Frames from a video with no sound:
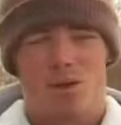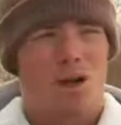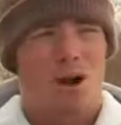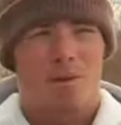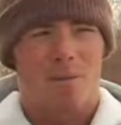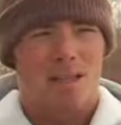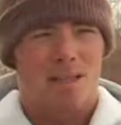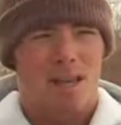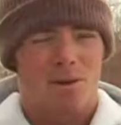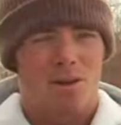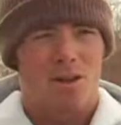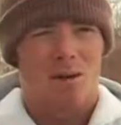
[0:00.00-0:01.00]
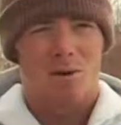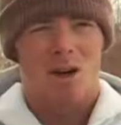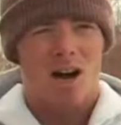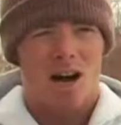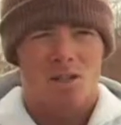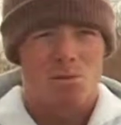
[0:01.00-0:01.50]
was starting my day with double
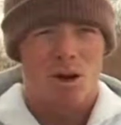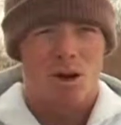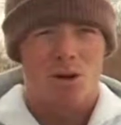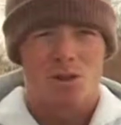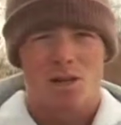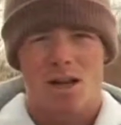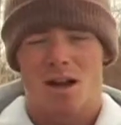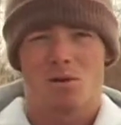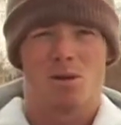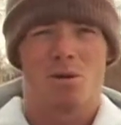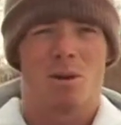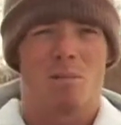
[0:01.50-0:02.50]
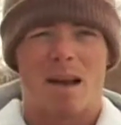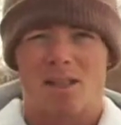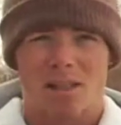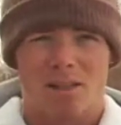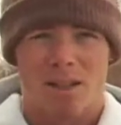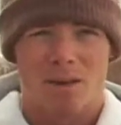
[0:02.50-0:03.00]
Cosmos. I was doing
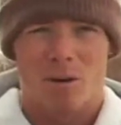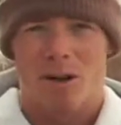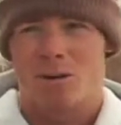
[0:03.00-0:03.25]
mescaline when